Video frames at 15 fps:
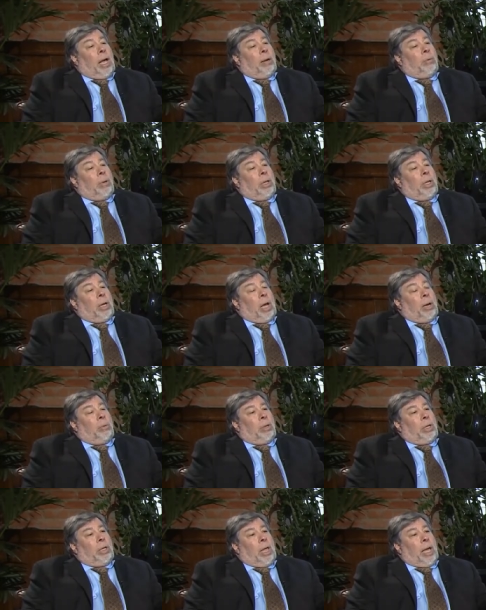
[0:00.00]
I
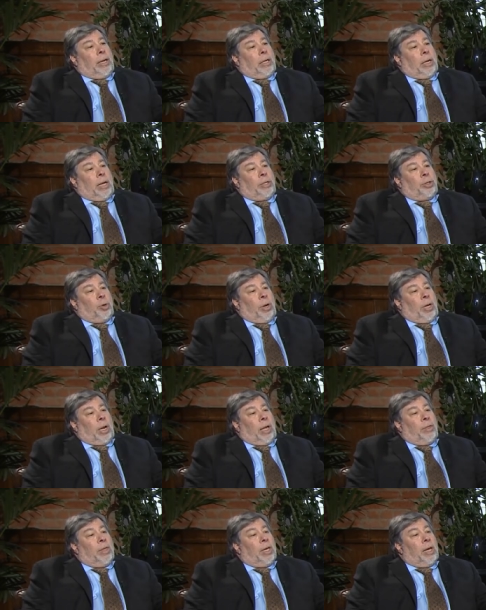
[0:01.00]
really like it. I enjoy it.
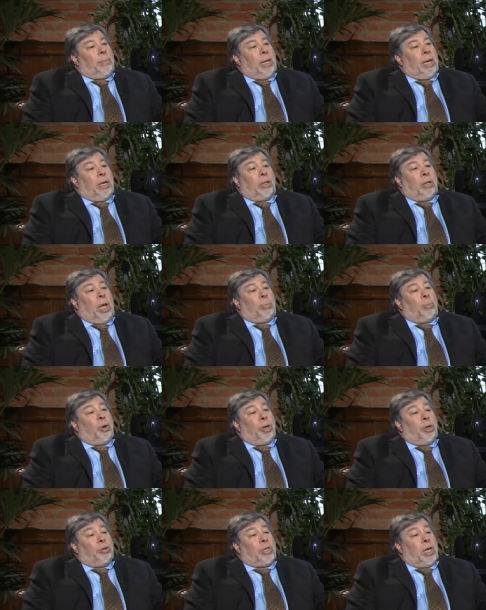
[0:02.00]
I think I'm getting a lot
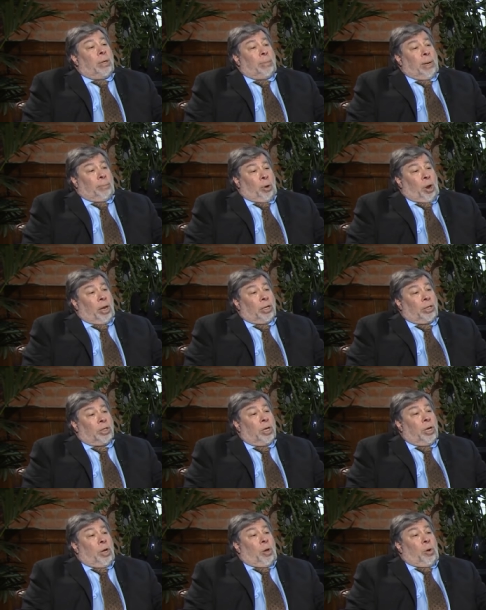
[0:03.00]
more use out of my products
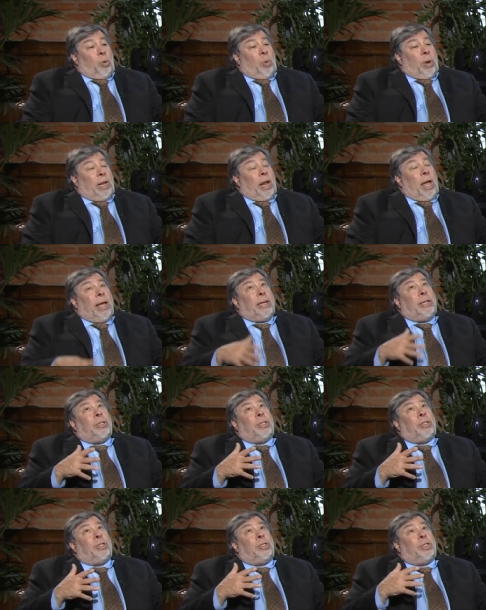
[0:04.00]
when I
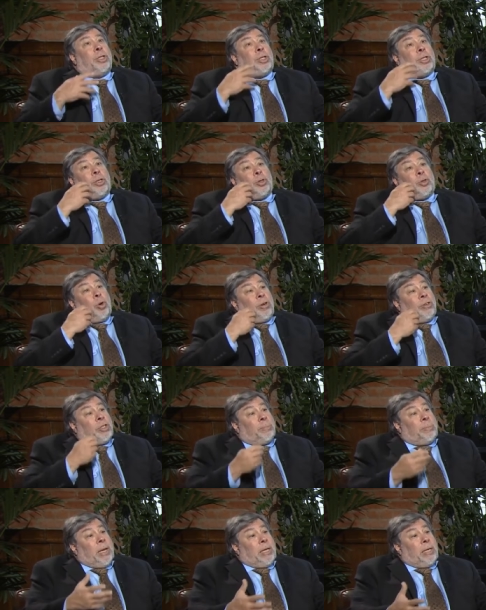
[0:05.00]
just sort of
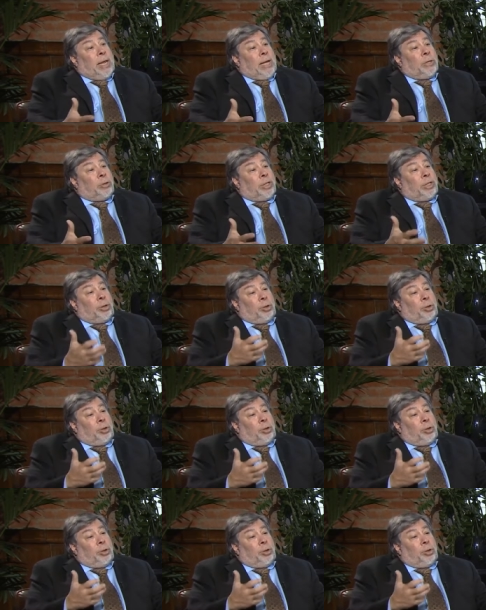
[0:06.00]
speak naturally